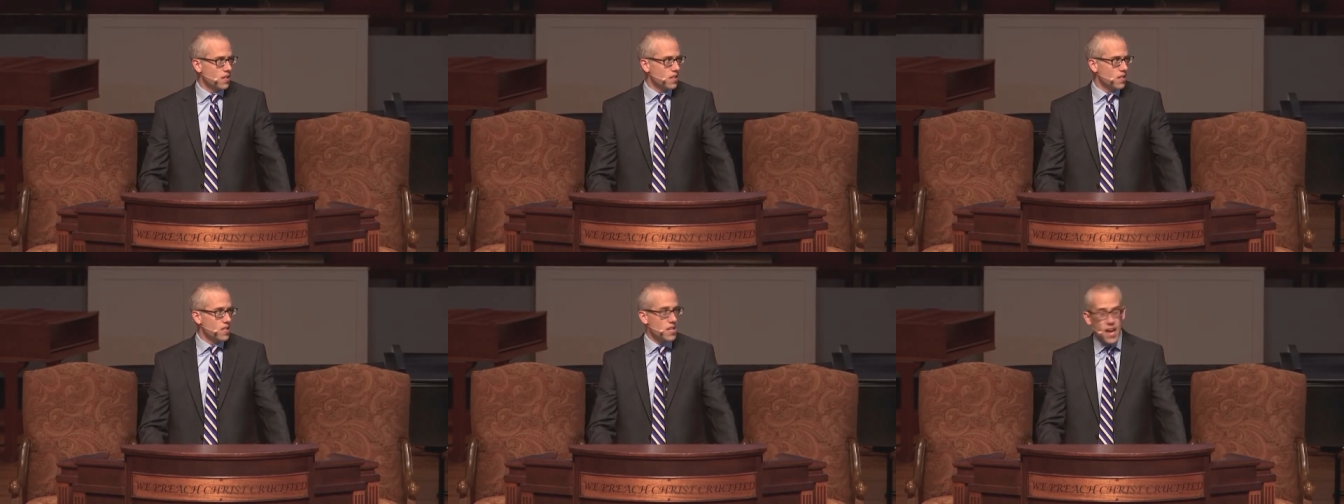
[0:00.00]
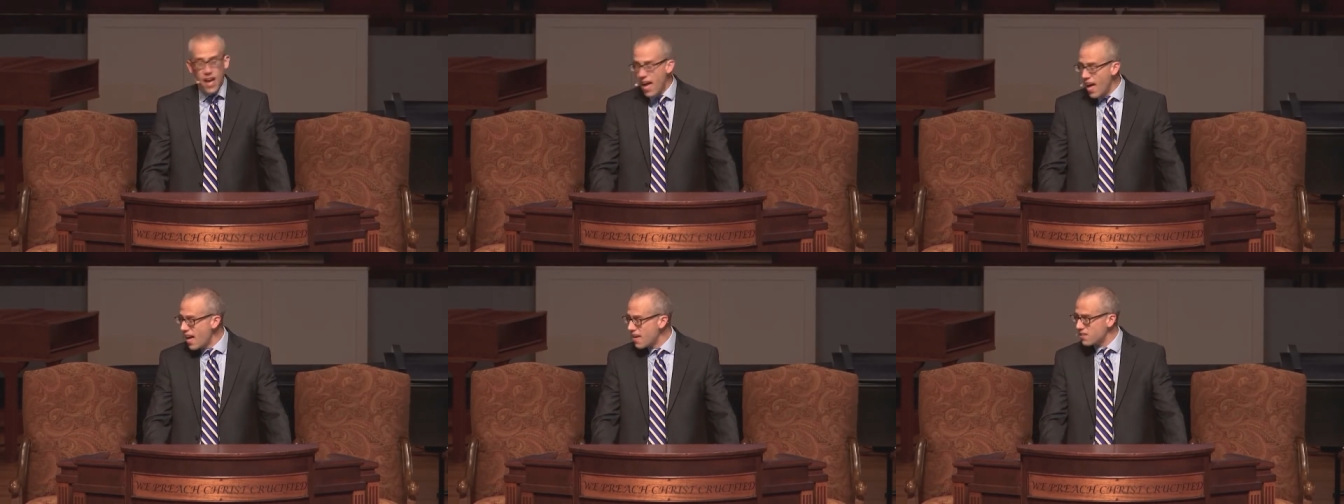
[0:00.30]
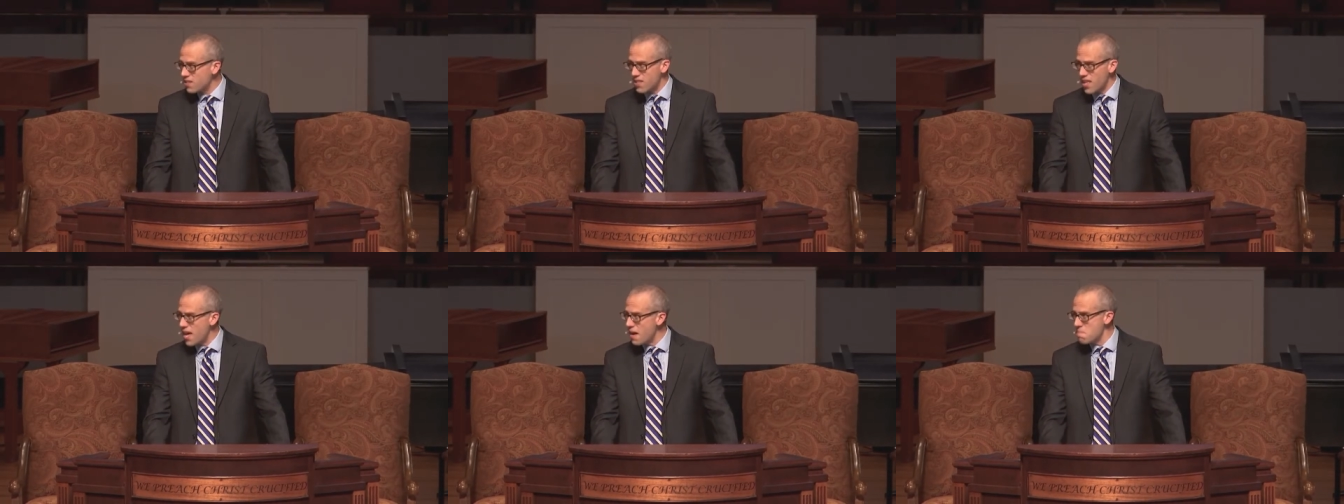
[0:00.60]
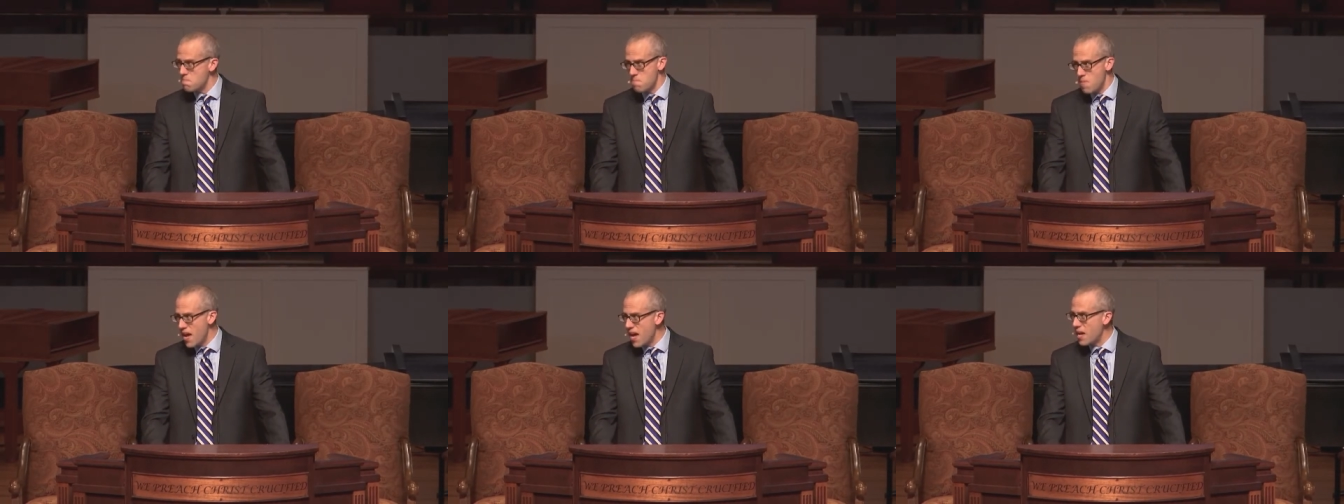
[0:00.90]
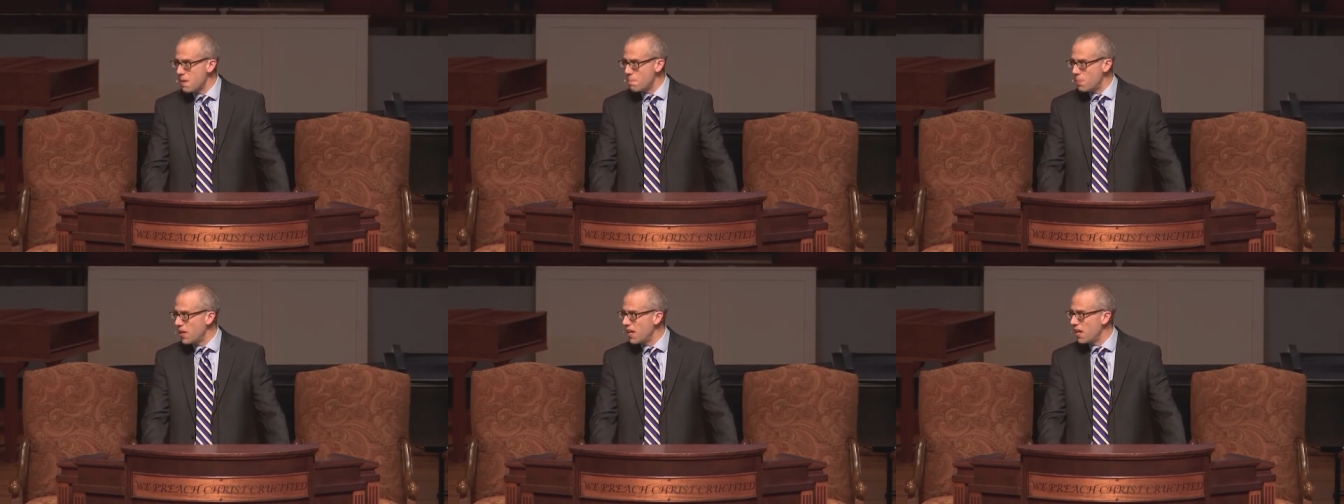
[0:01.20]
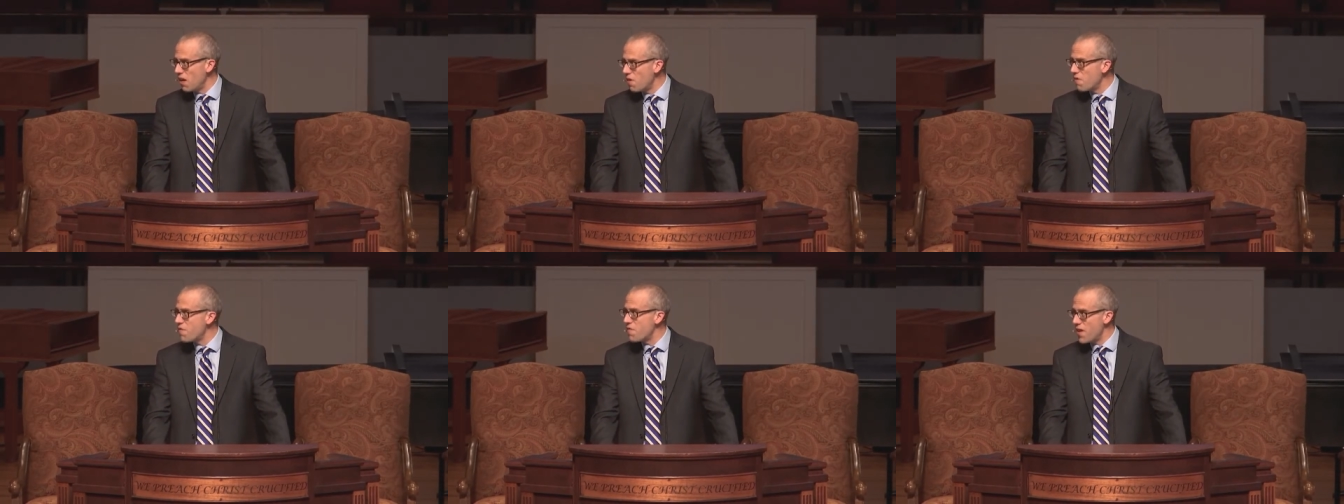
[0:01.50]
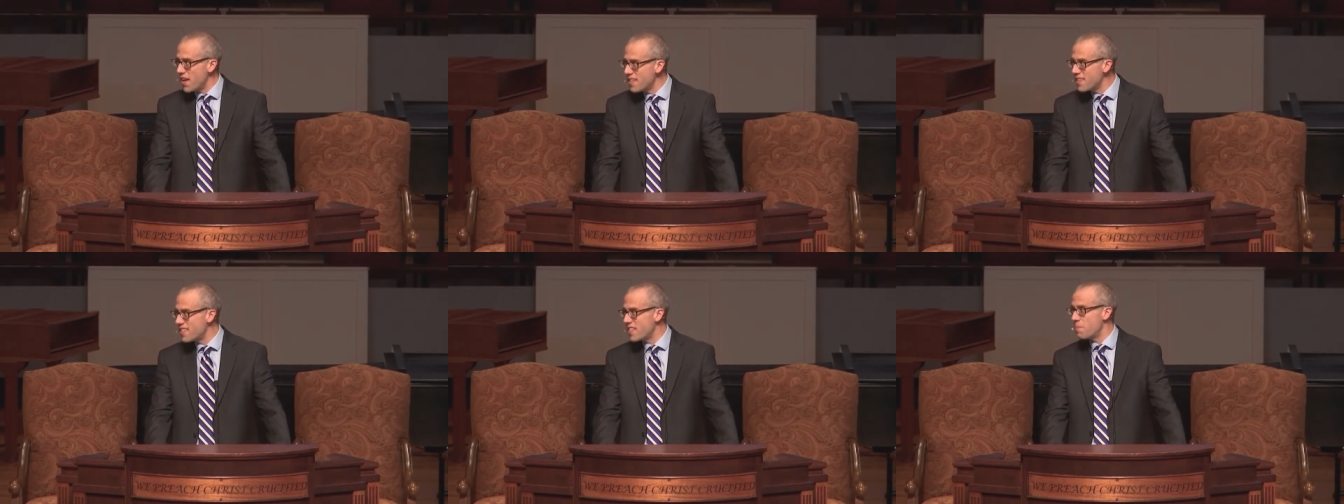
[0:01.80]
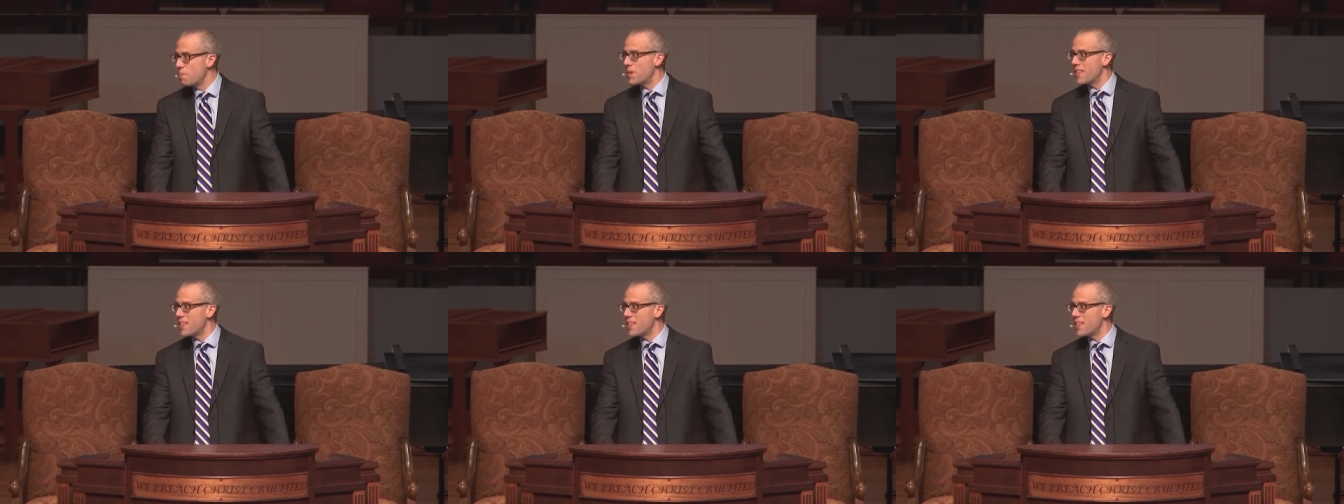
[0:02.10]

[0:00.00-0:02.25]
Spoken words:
Yes, that may be offensive,